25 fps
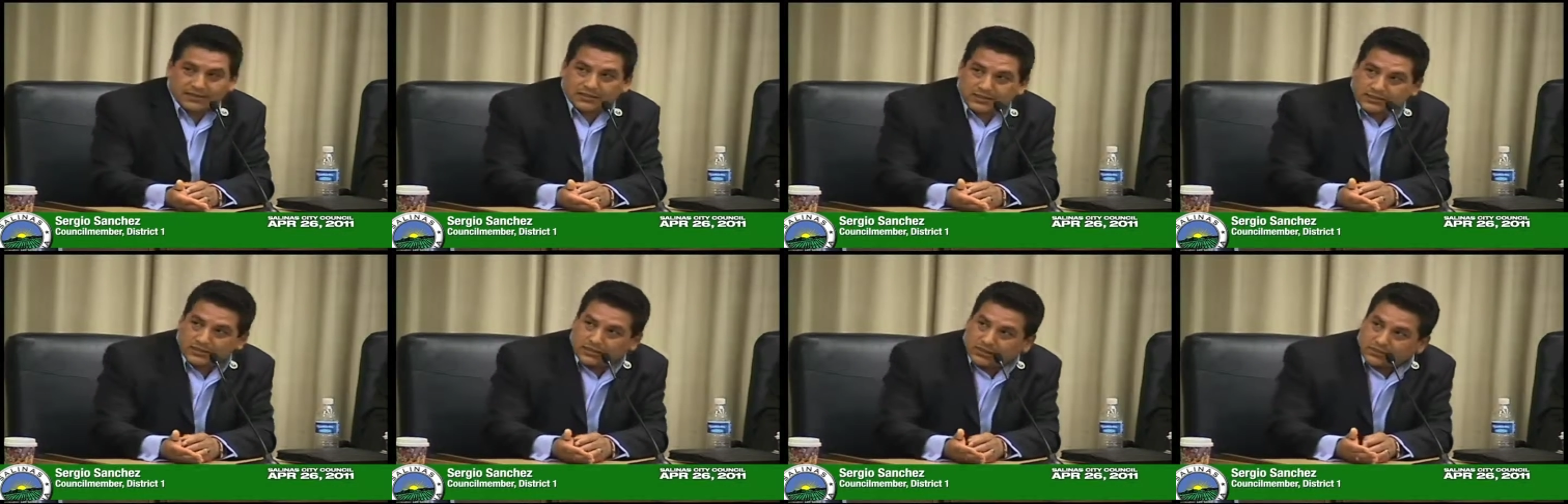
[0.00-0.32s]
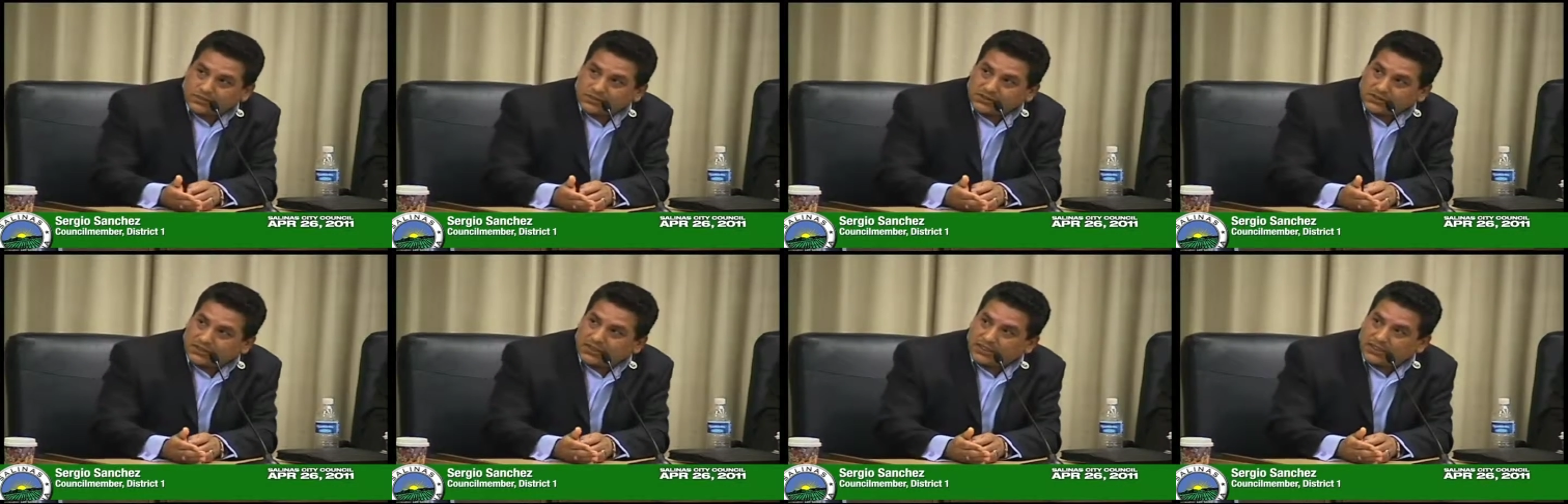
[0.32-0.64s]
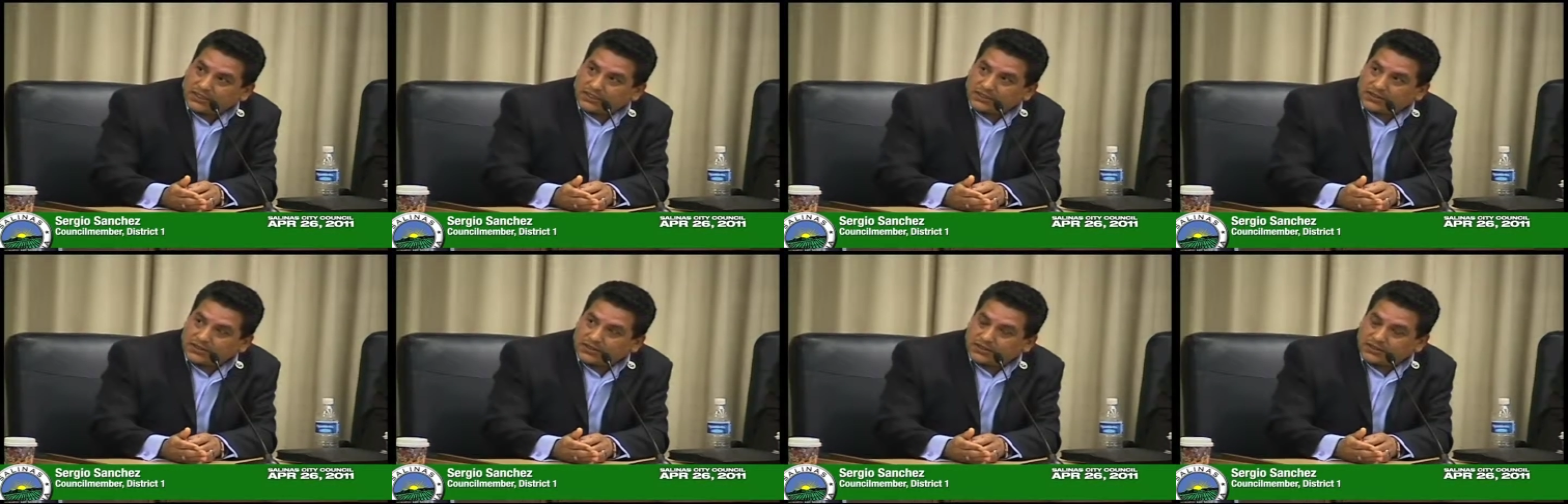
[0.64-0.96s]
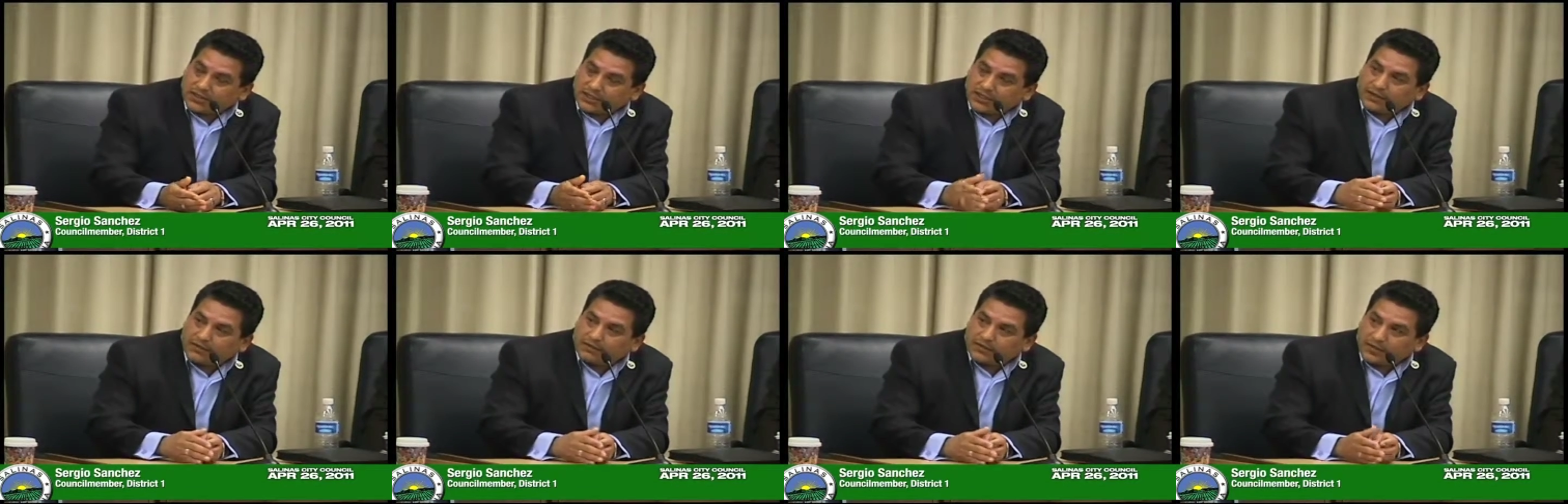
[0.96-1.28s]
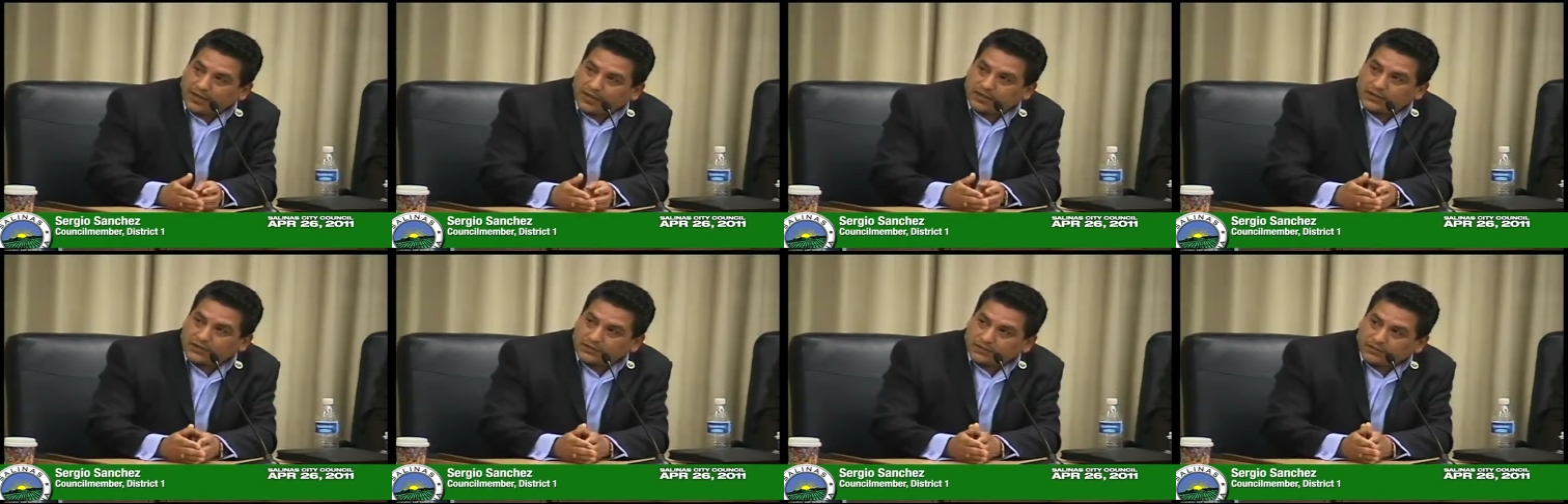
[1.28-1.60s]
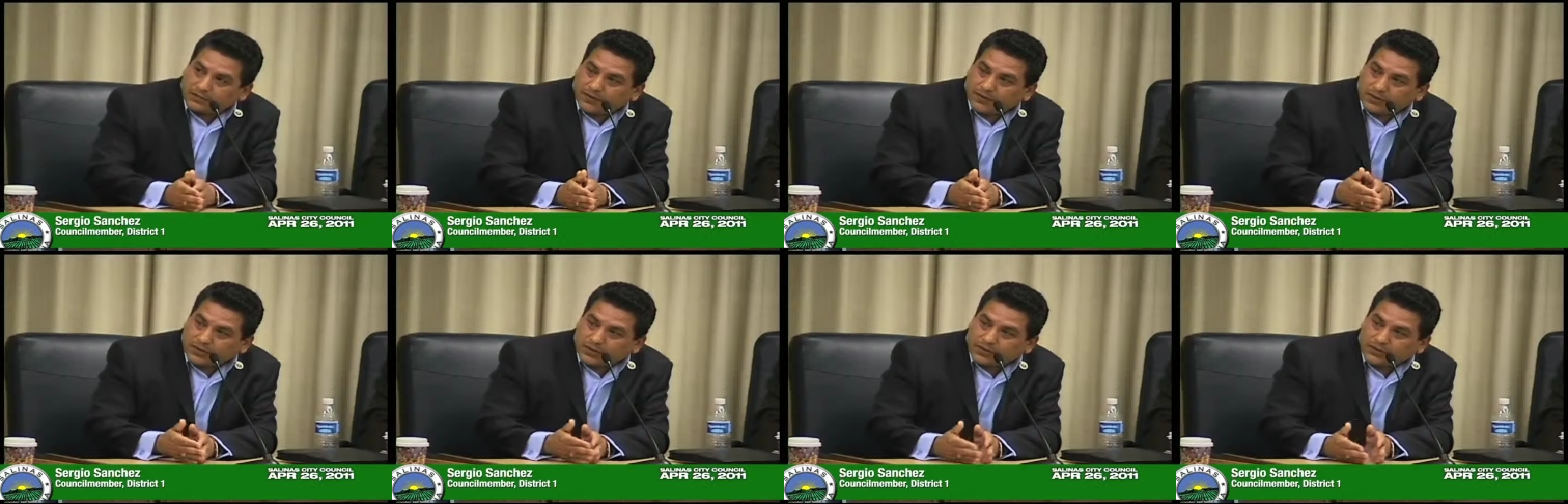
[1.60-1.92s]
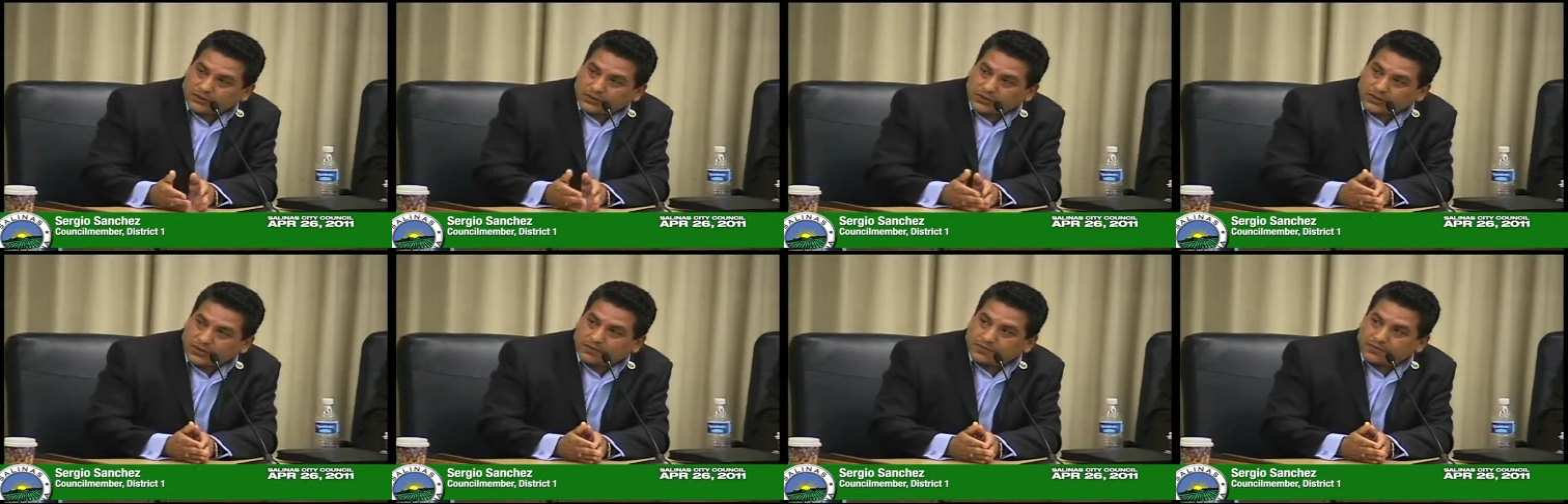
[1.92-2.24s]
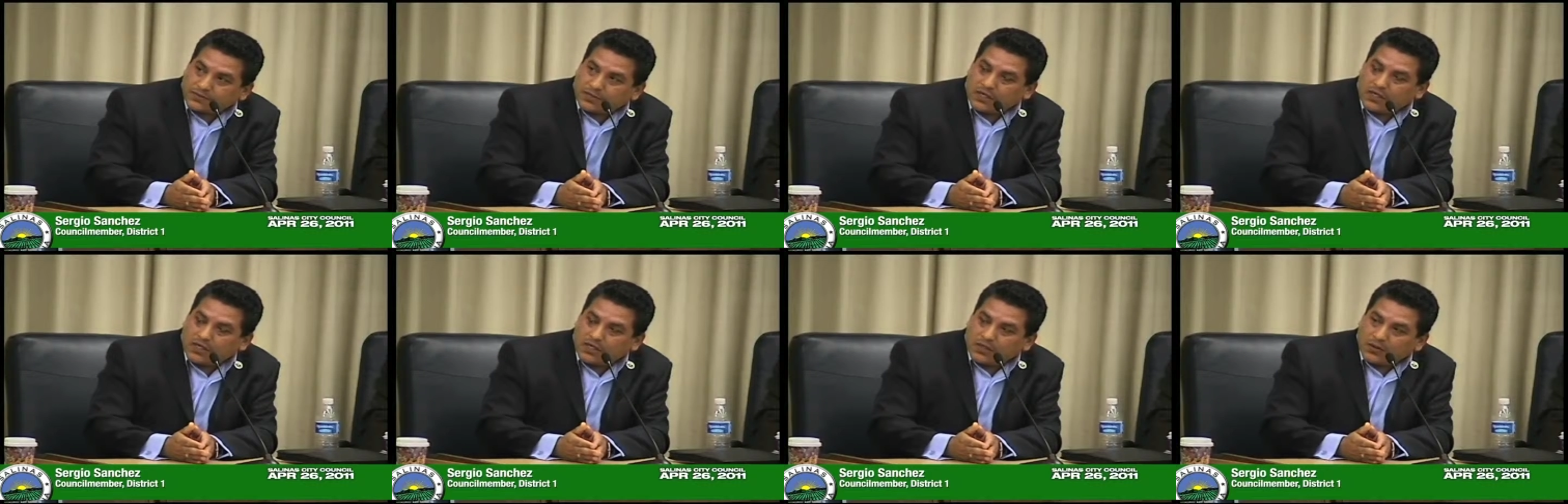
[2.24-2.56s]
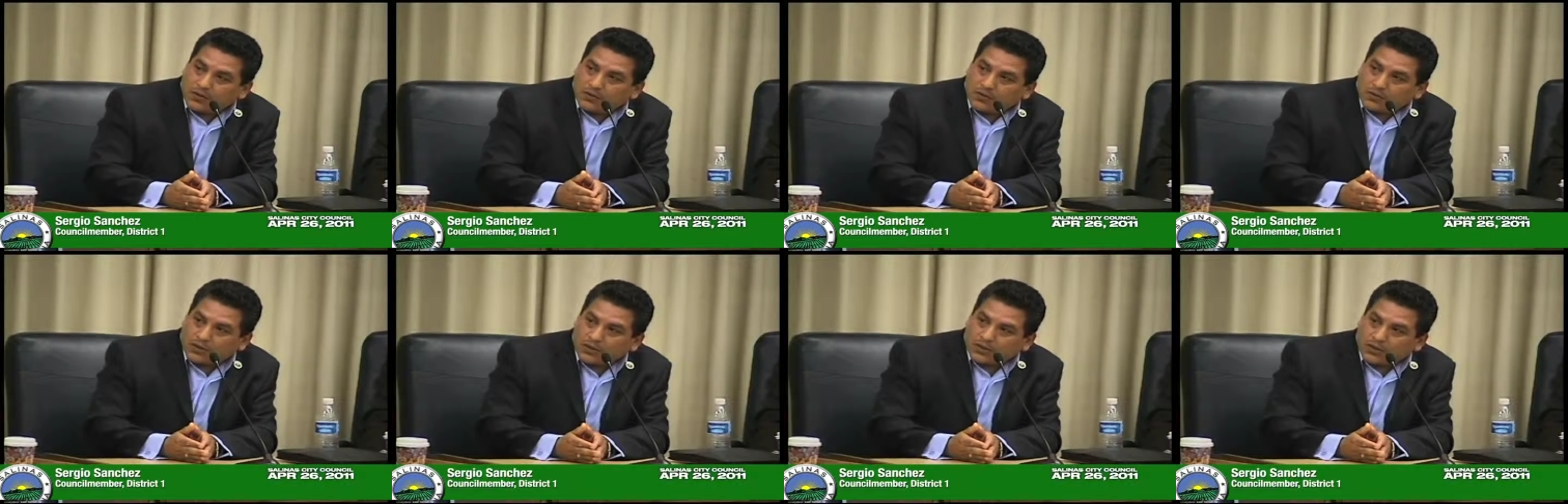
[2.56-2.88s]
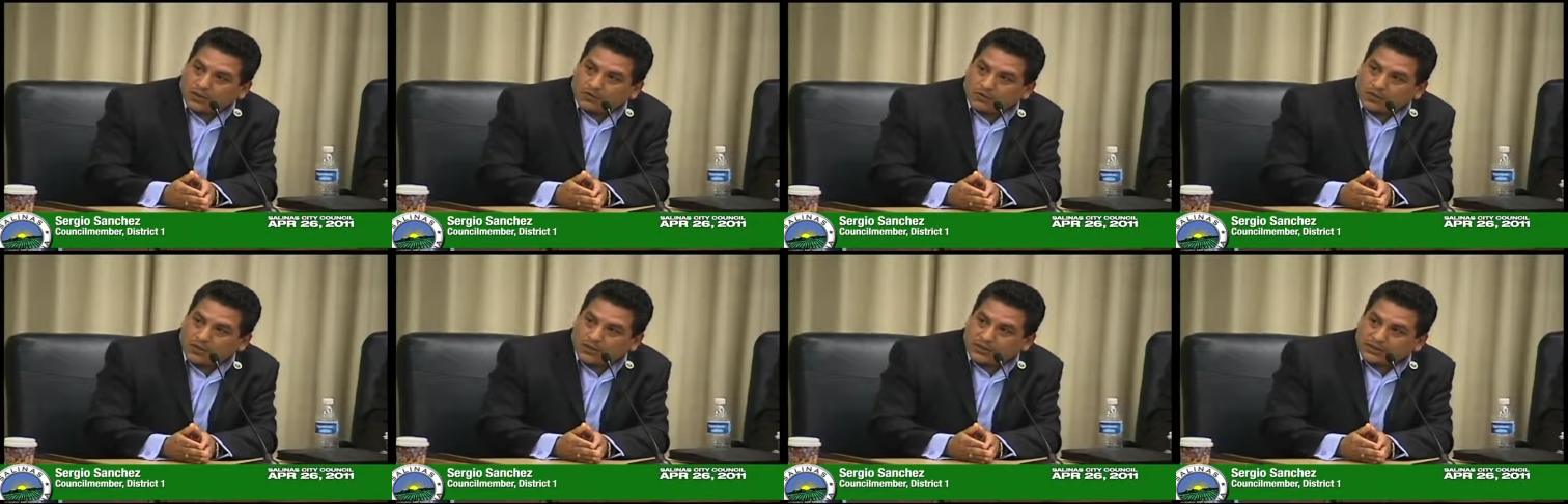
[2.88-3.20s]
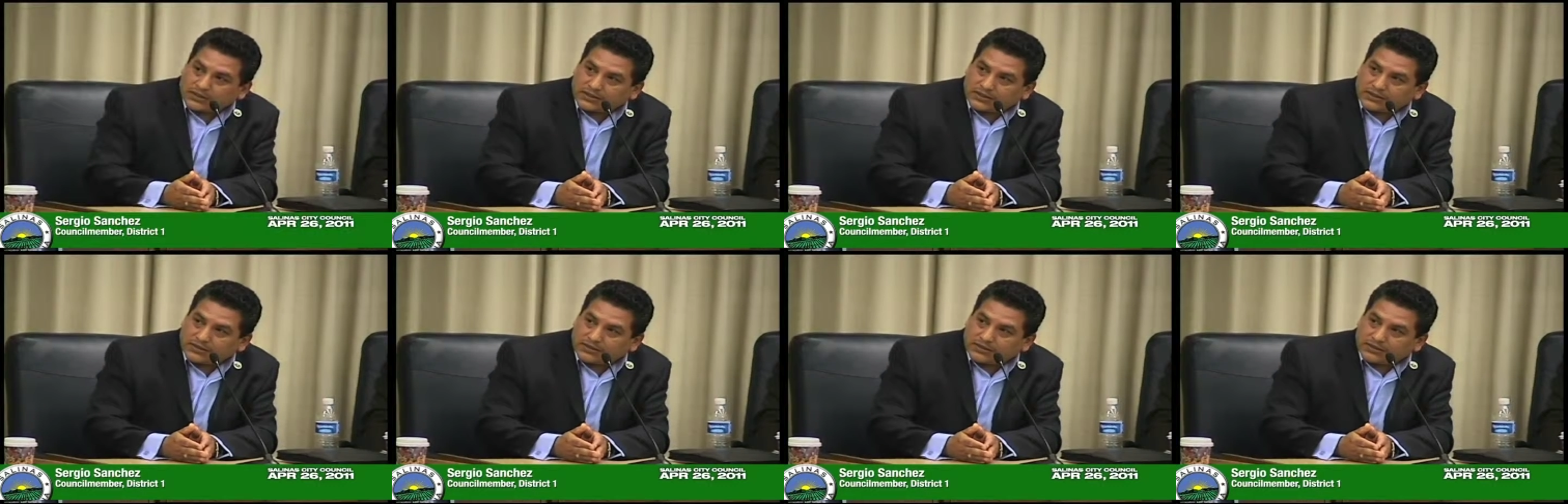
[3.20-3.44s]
In some cities, take right. advantage of internships where, where,